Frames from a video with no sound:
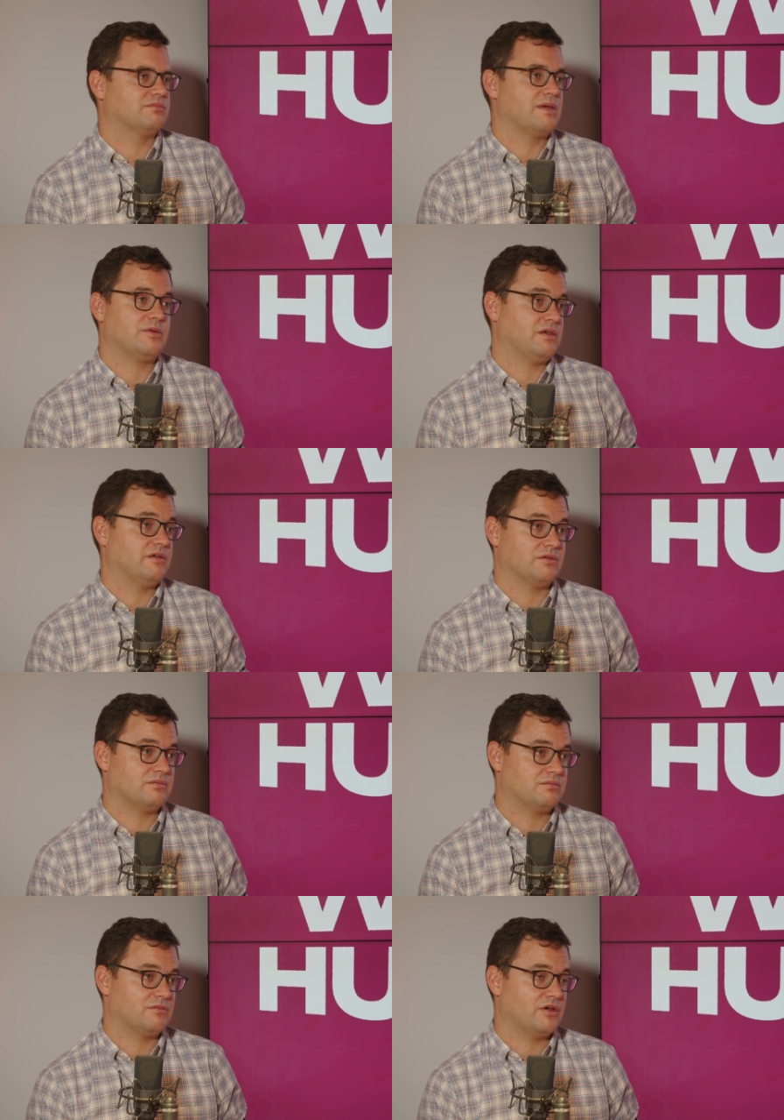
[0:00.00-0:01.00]
and maybe
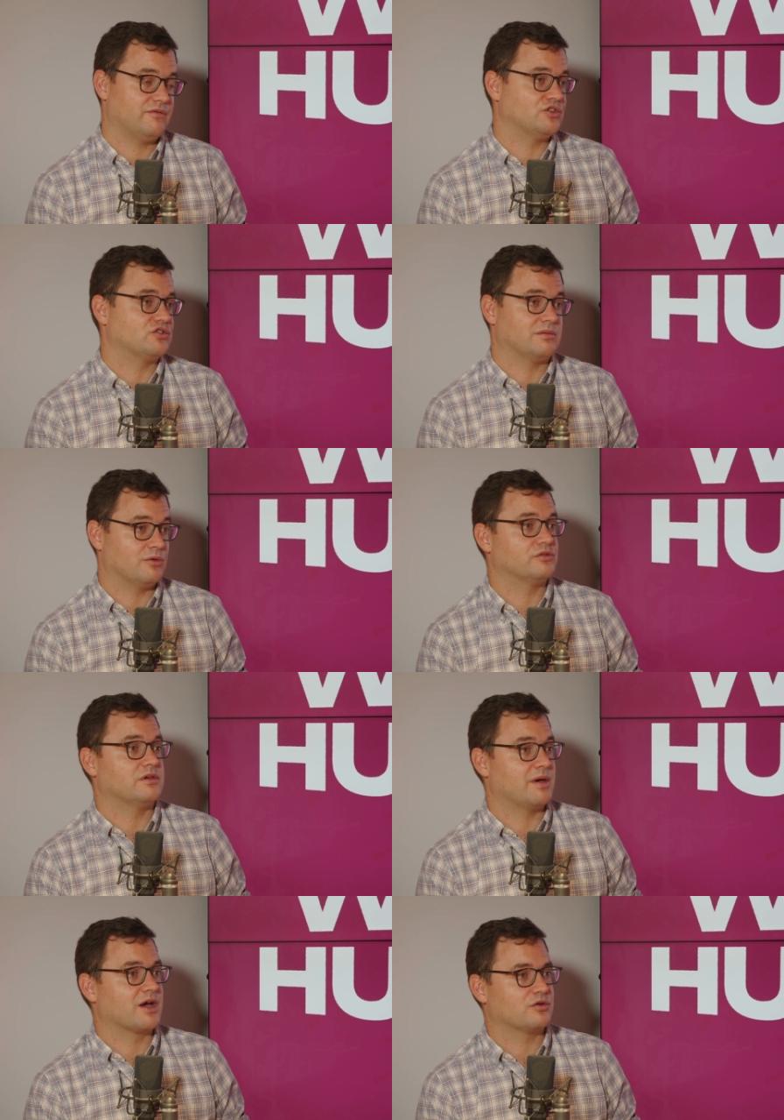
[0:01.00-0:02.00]
even eventually
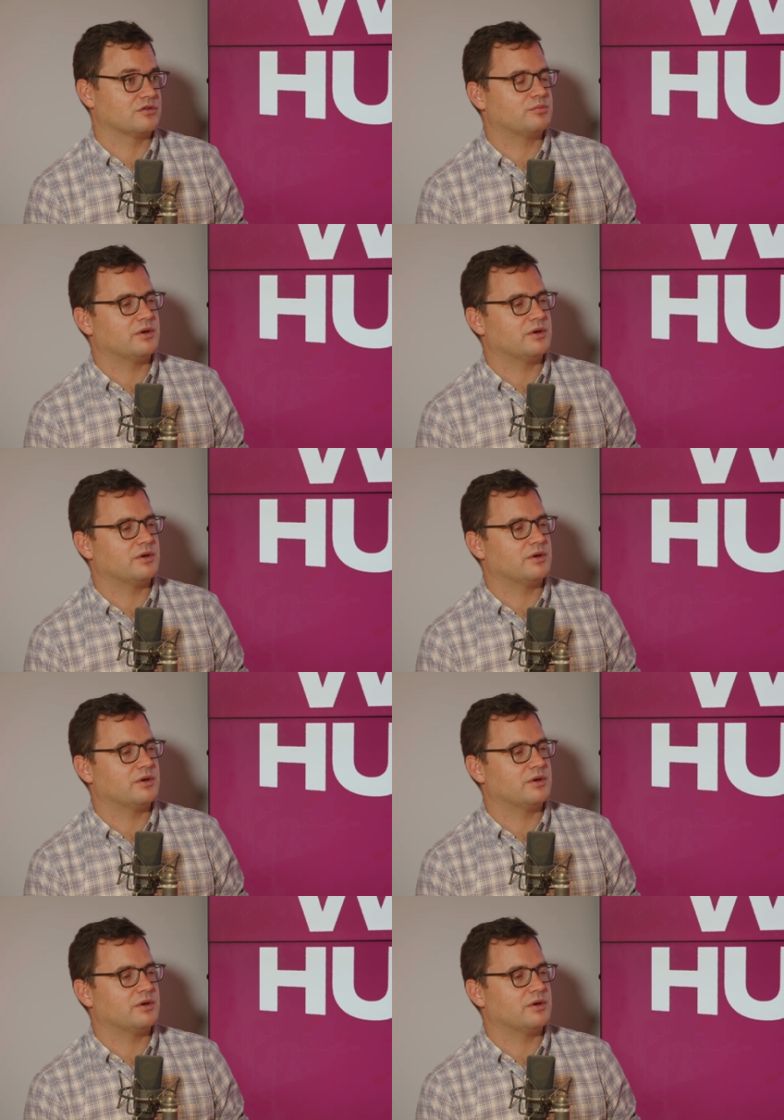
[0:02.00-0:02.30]
mostly backwards.